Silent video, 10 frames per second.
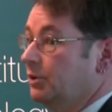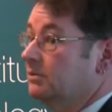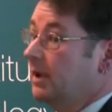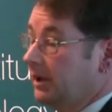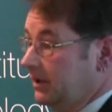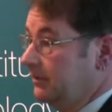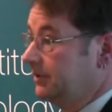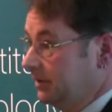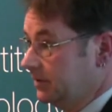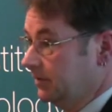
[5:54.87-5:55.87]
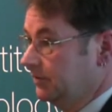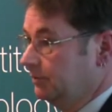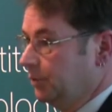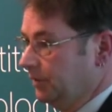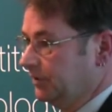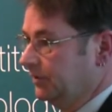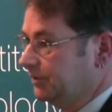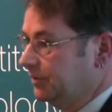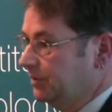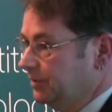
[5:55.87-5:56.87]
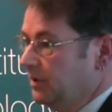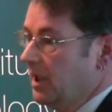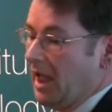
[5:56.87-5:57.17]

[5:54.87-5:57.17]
which many Indigenous prisoners do,